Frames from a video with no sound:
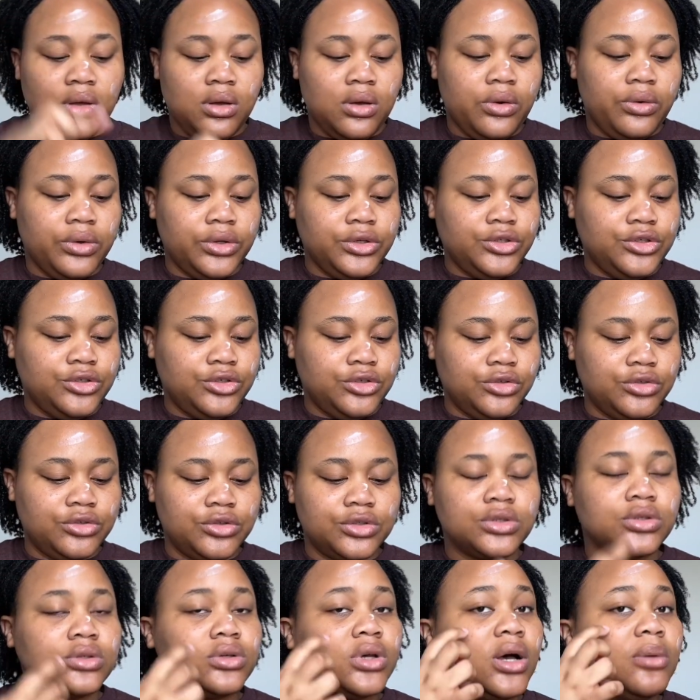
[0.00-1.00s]

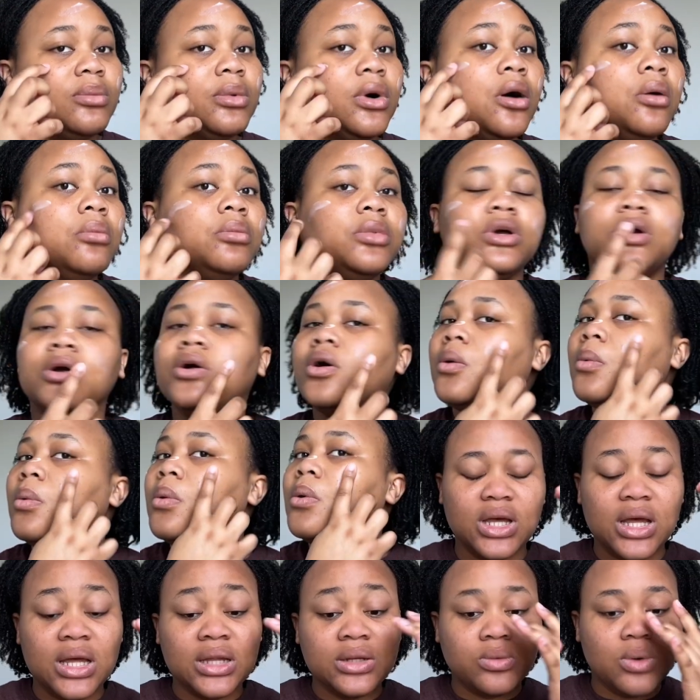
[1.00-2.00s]
questions about makeup.
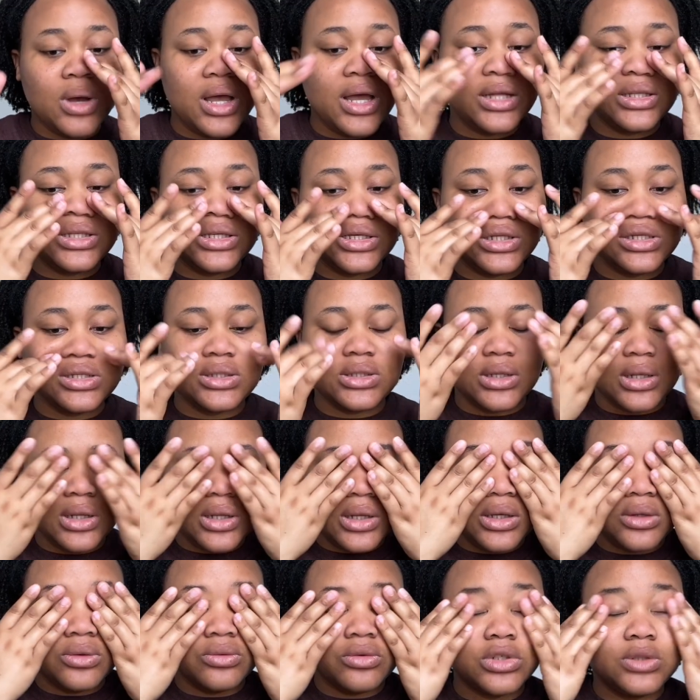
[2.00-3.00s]
And why I decided to
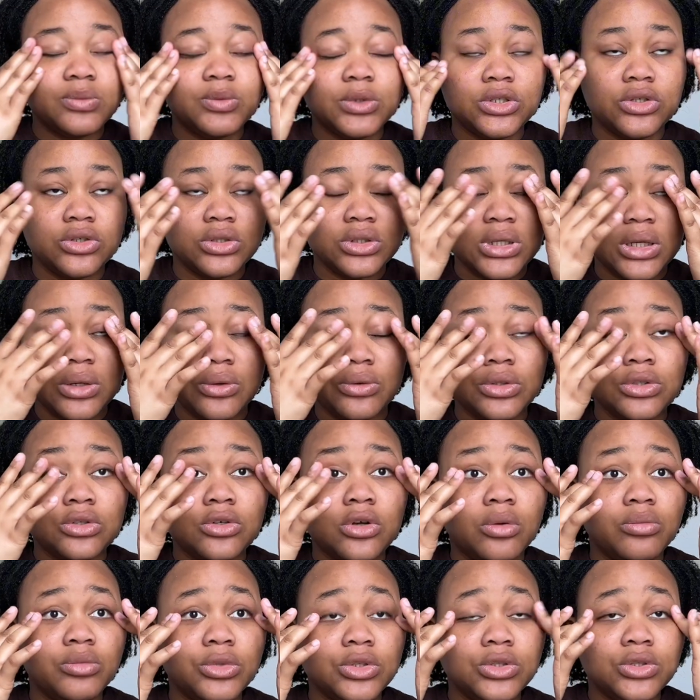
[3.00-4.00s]
learn was because I was
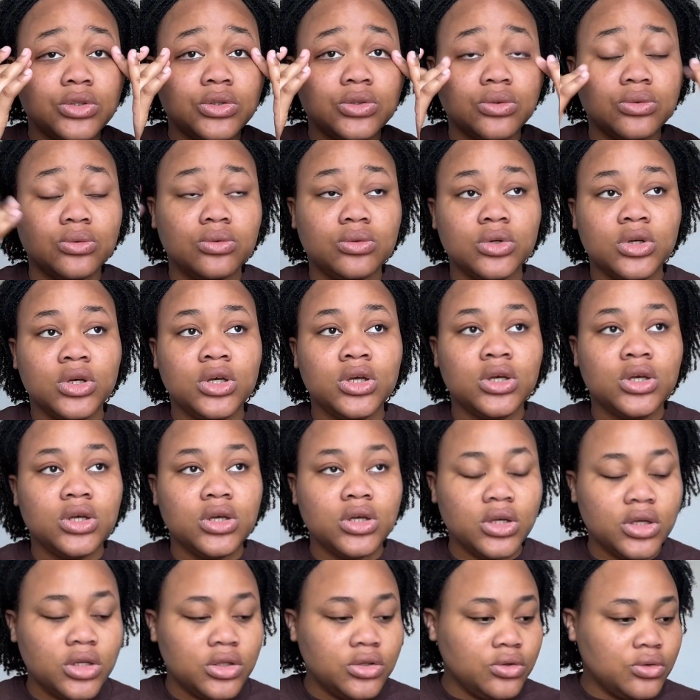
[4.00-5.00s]
coming to
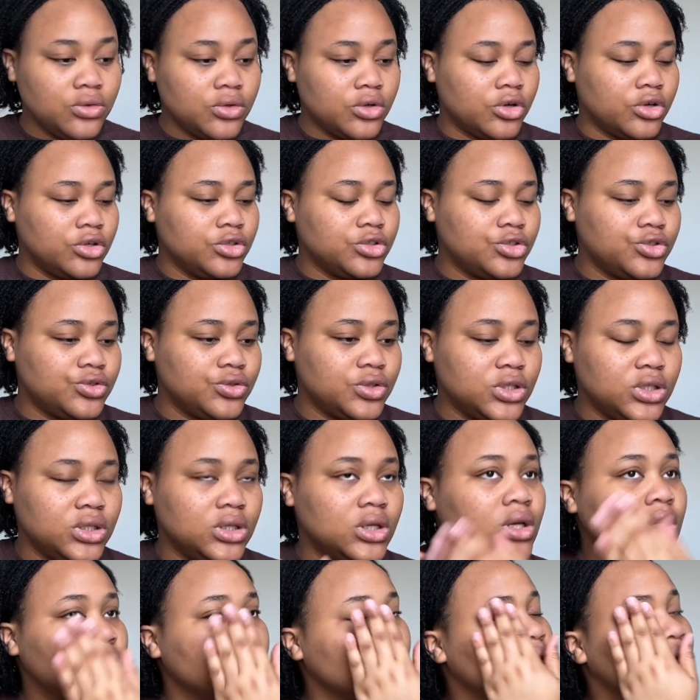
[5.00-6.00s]
a new country,
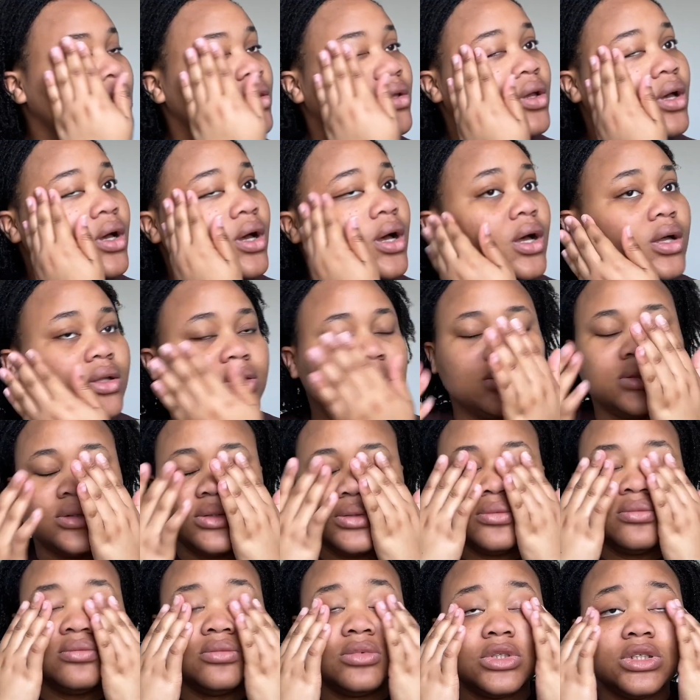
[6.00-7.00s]
and
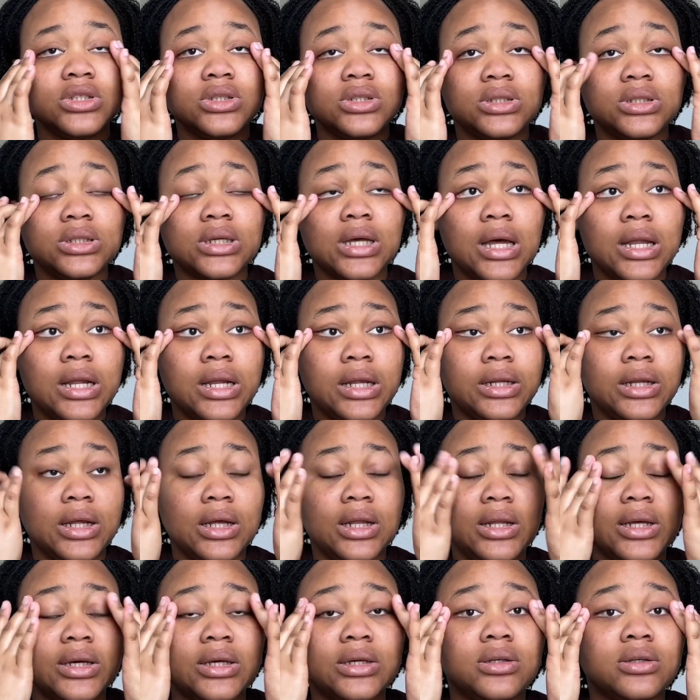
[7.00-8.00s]
this is Canada.
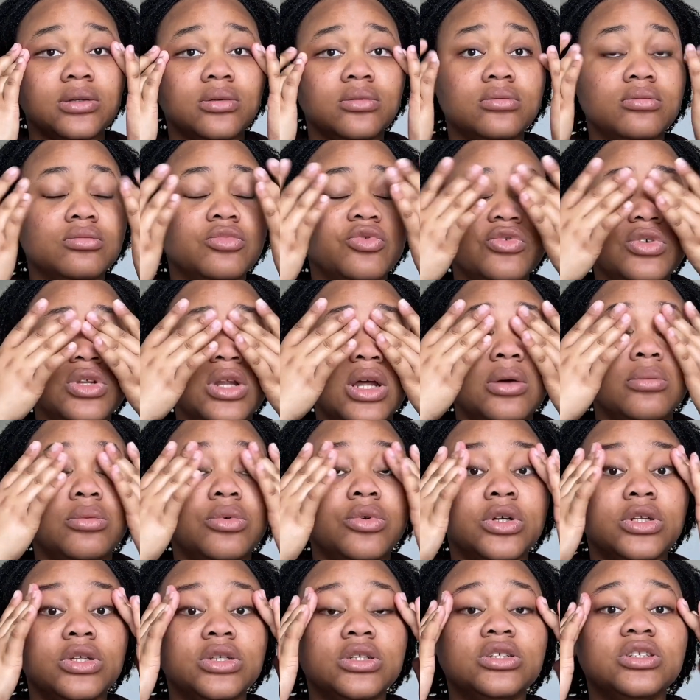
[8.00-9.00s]
Like moving
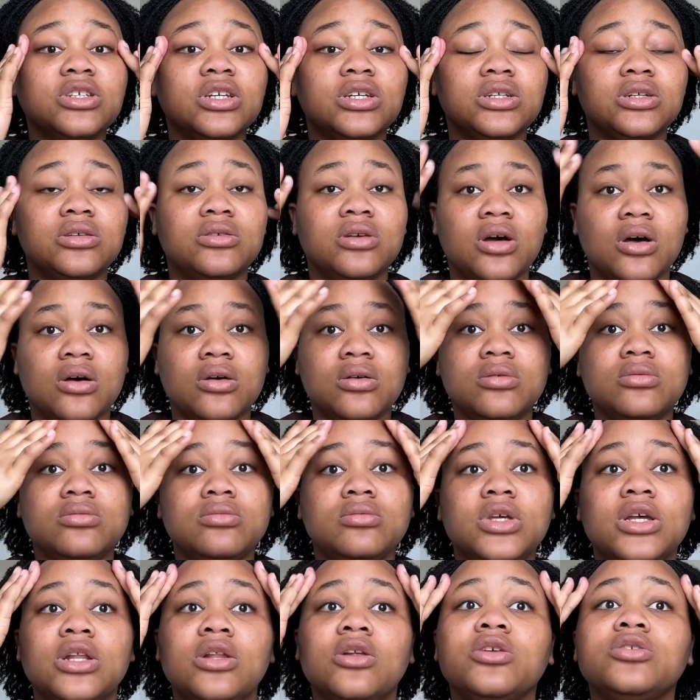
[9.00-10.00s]
abroad in general,
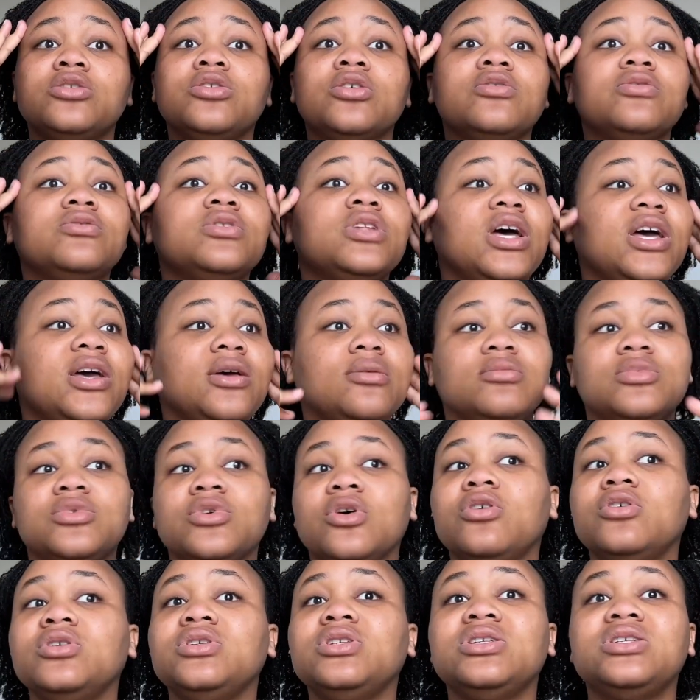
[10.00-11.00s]
a lot of times
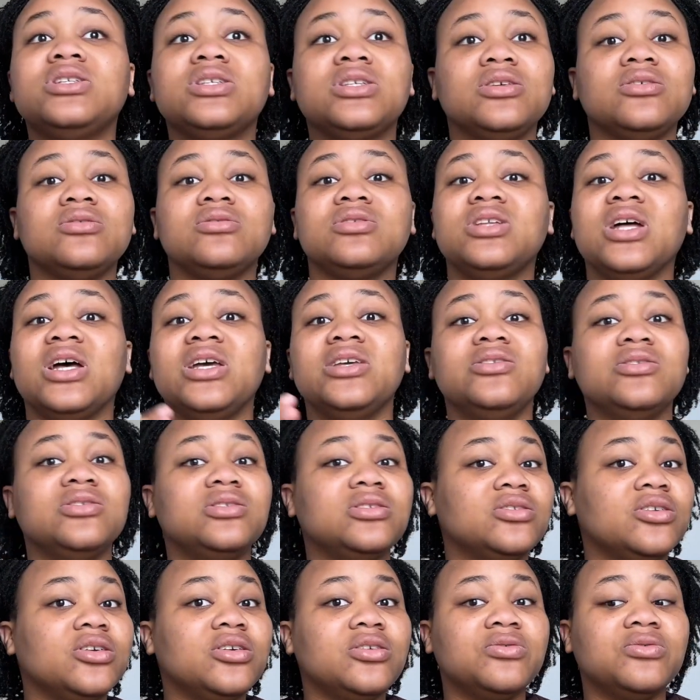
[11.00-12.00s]
all the skills that you
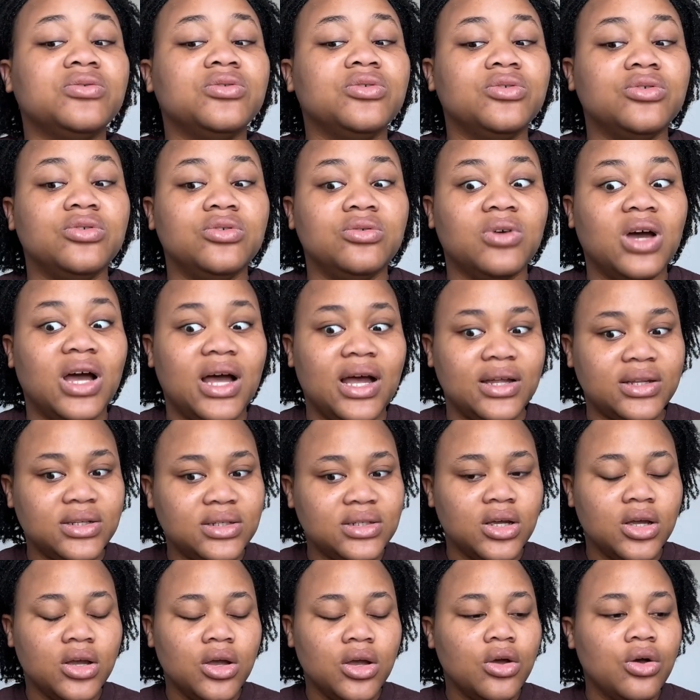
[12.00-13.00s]
didn't even know you had,
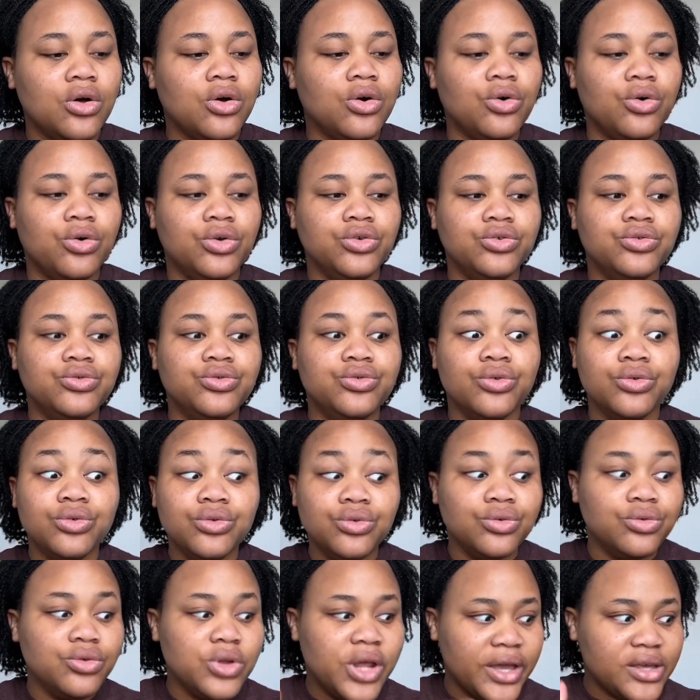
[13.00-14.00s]
or you don't
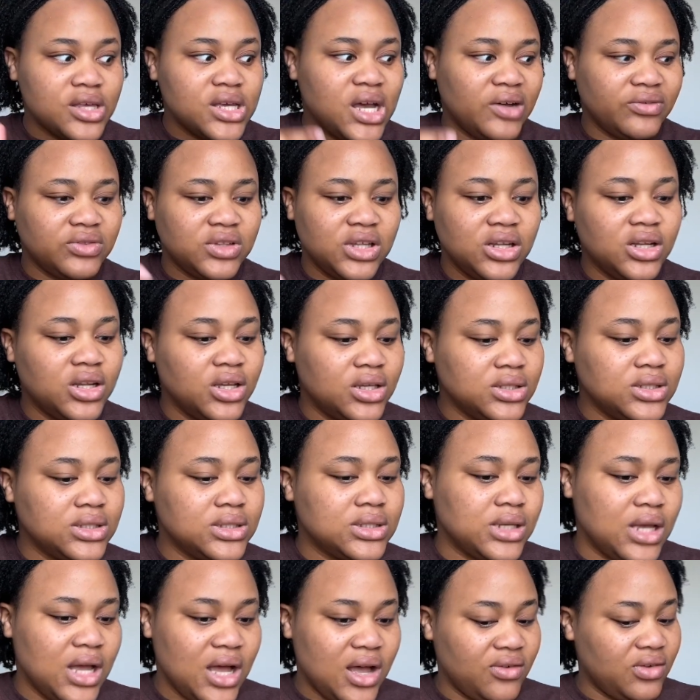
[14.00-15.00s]
know that you have tendency
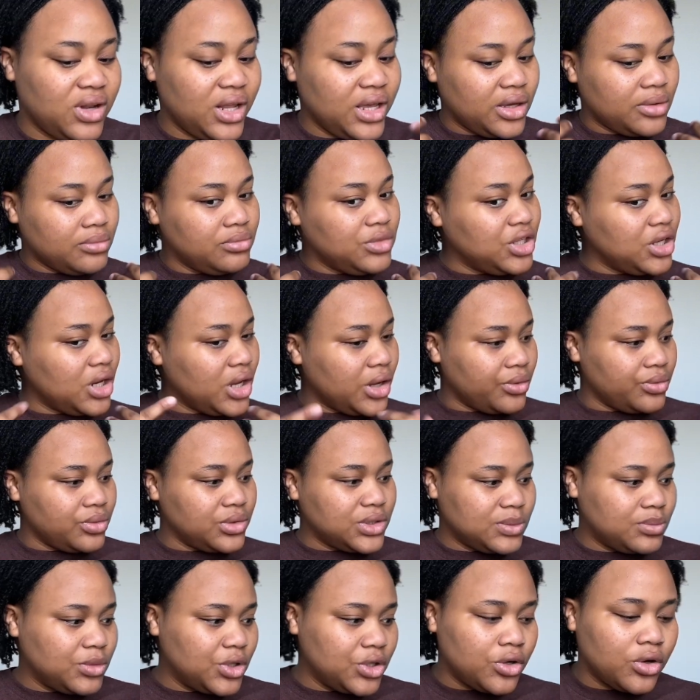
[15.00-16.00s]
to have, like me now
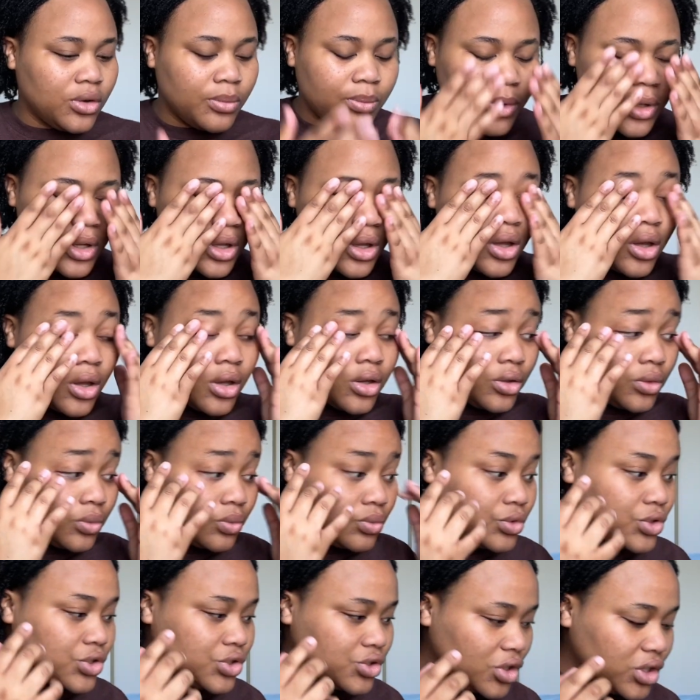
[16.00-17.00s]
with makeup, you
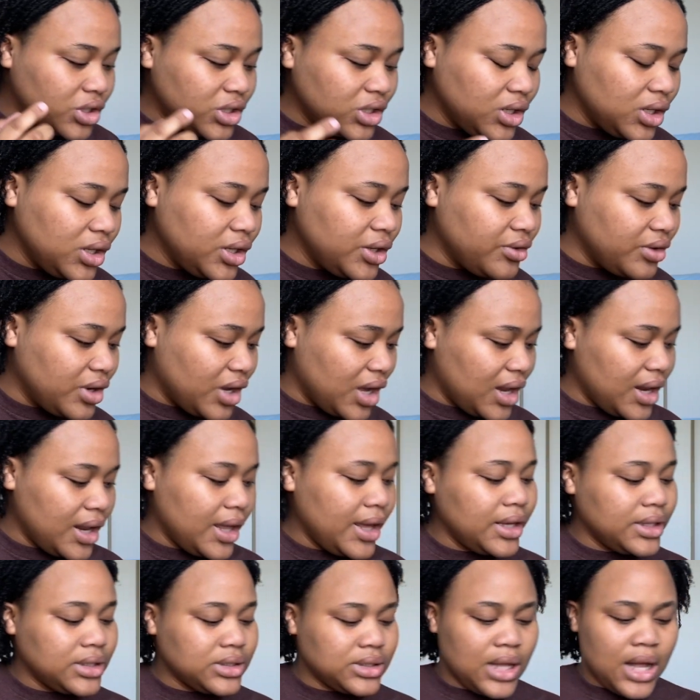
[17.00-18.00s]
would suddenly
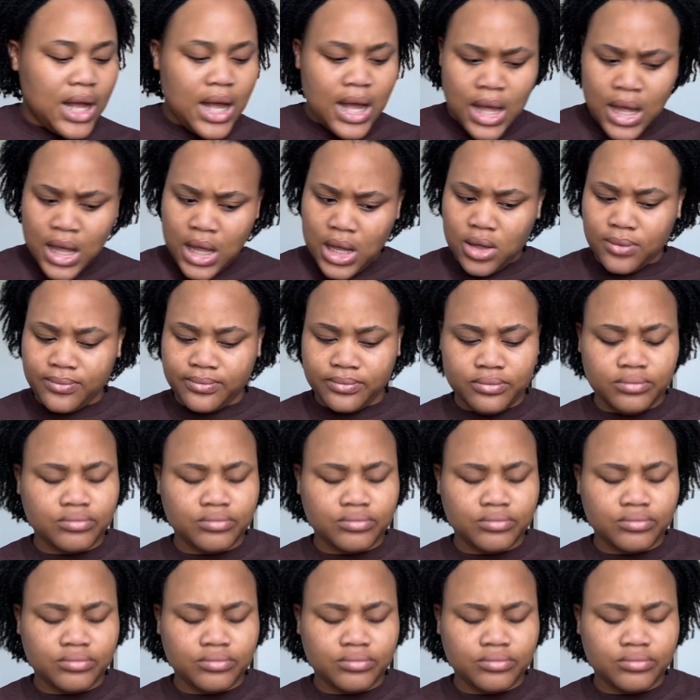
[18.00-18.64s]
realize that I